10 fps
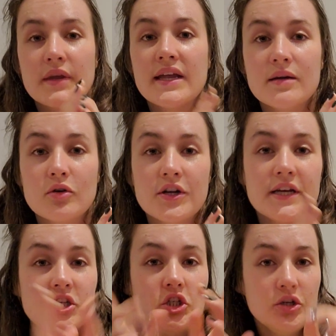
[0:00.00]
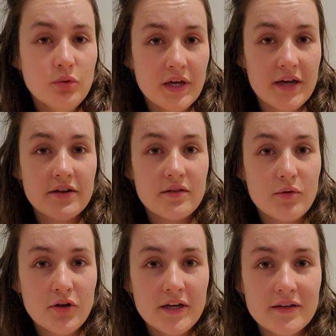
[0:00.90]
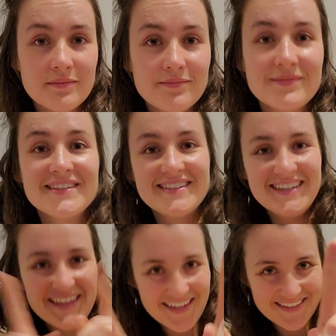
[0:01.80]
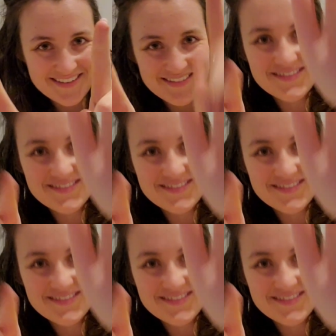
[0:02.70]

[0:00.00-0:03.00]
And I'm gonna catch you again in the morning. See you then.